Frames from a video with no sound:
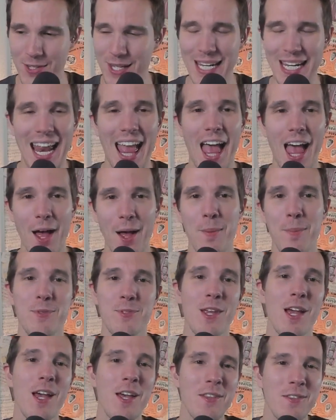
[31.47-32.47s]
It helps
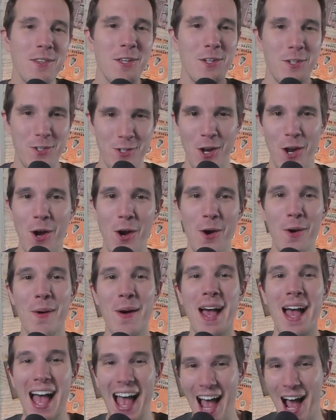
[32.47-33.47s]
the show
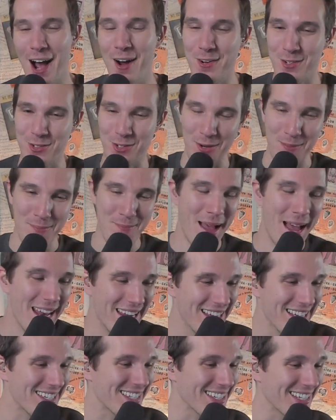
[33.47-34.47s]
out
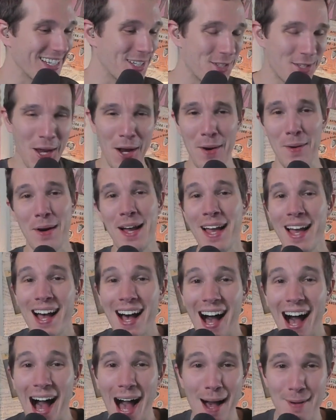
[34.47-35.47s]
tremendously. So
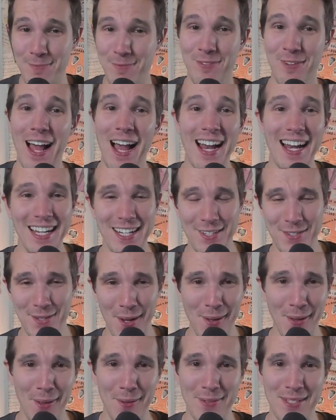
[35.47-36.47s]
I'm flying it
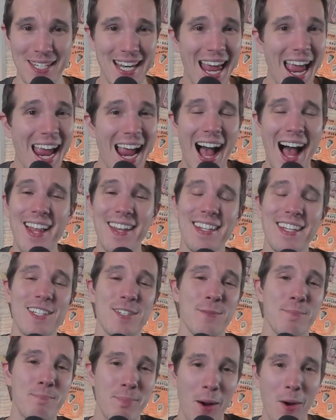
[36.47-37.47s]
solo today on
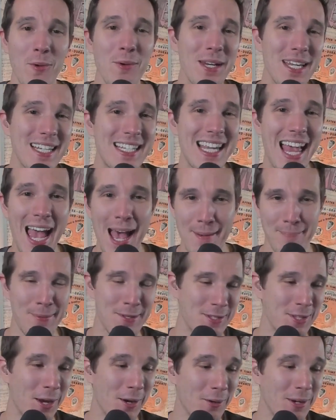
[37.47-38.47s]
this bonus
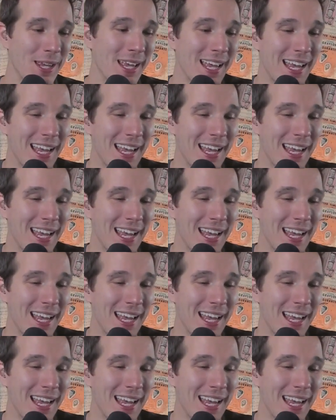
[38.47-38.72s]
episode.